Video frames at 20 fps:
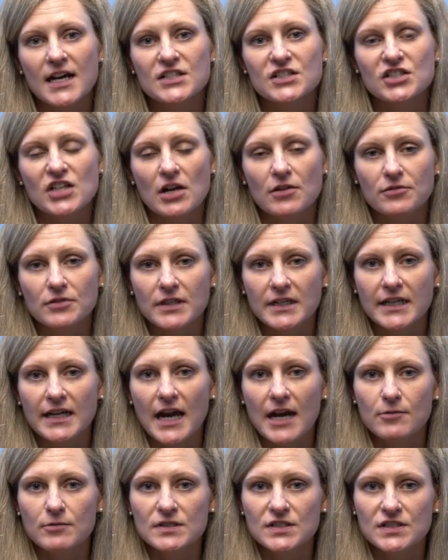Generally,
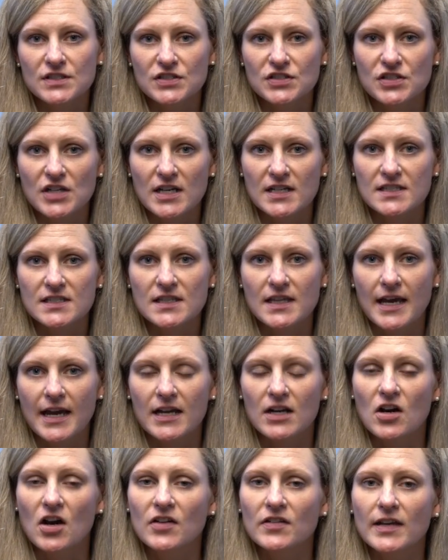I would suggest
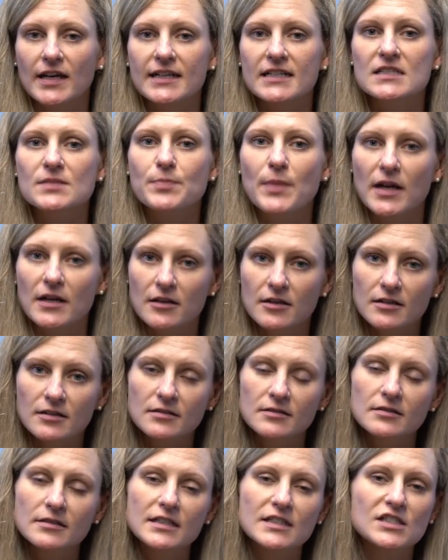that online is better.
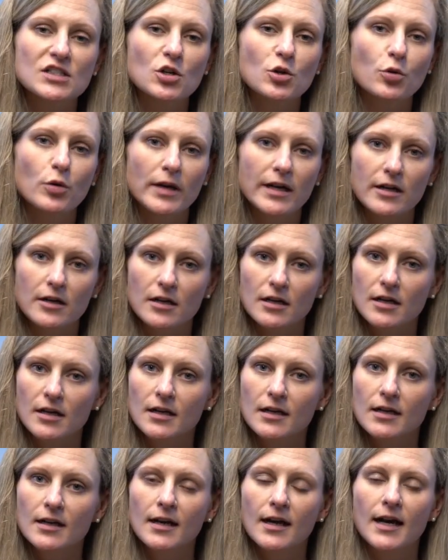It's quicker.
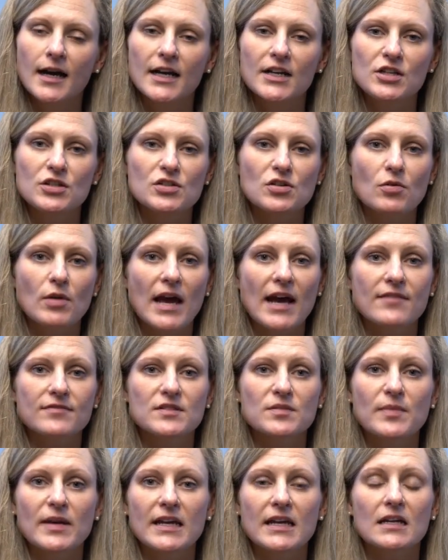You don't have
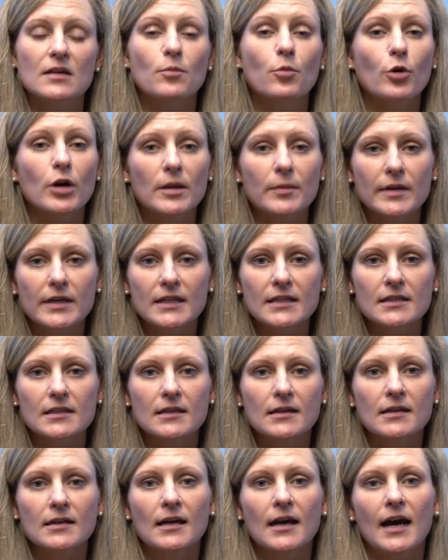to make an appointment,
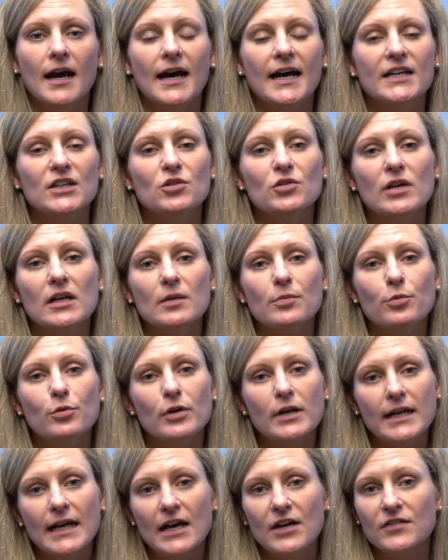and you get a
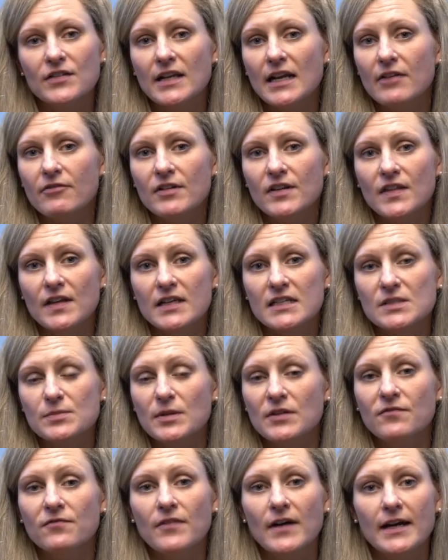printout that everything has
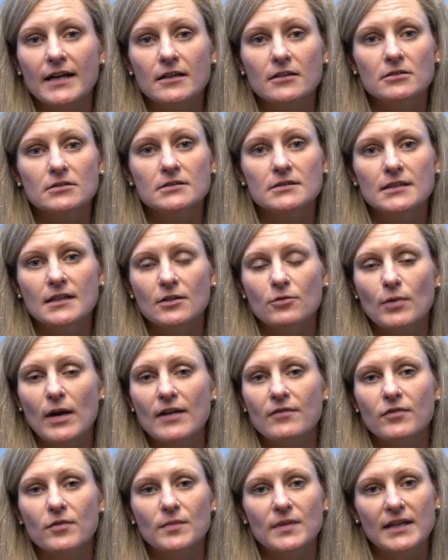been filed
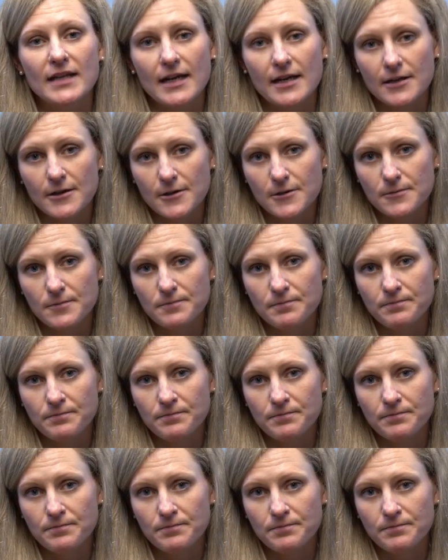right from the get-go.